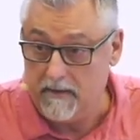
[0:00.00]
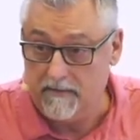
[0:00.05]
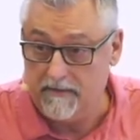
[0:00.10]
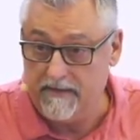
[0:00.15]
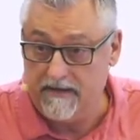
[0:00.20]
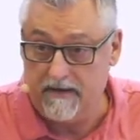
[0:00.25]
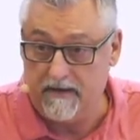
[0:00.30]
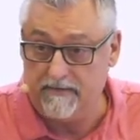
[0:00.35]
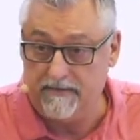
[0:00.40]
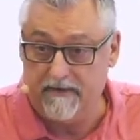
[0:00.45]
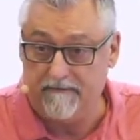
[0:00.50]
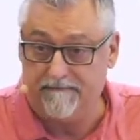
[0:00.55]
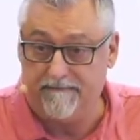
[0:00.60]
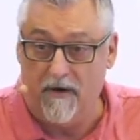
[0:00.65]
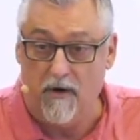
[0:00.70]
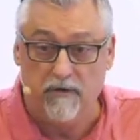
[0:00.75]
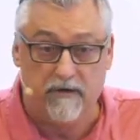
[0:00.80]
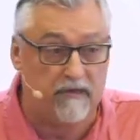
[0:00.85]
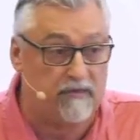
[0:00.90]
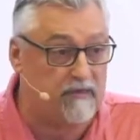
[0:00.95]
the, the
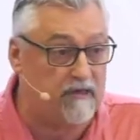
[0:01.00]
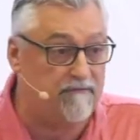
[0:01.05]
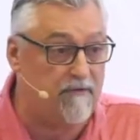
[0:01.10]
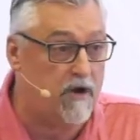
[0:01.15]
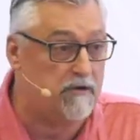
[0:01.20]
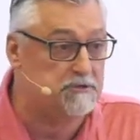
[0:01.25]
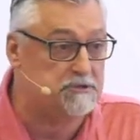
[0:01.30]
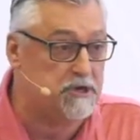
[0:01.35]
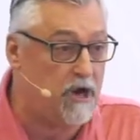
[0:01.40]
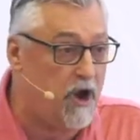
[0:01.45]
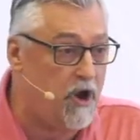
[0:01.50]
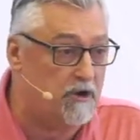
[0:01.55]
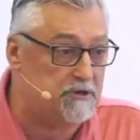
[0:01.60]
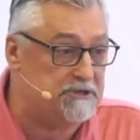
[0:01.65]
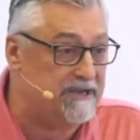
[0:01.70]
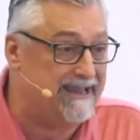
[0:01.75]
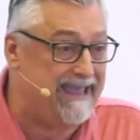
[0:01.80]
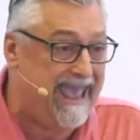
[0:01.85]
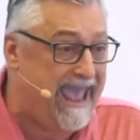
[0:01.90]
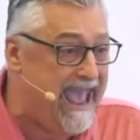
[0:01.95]
focus of our
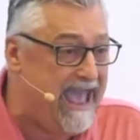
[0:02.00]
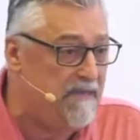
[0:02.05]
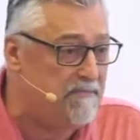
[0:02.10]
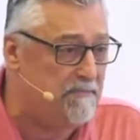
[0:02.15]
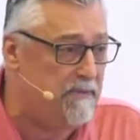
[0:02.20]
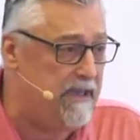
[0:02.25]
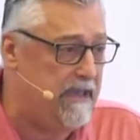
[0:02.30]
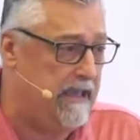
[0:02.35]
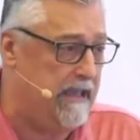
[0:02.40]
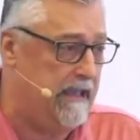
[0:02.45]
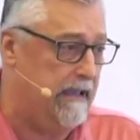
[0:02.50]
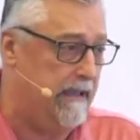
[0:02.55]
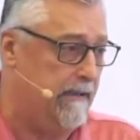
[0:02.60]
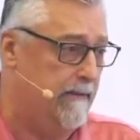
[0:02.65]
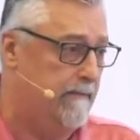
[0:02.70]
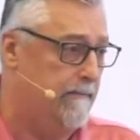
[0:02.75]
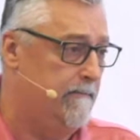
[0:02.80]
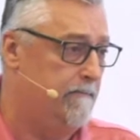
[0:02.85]
church. It can't be.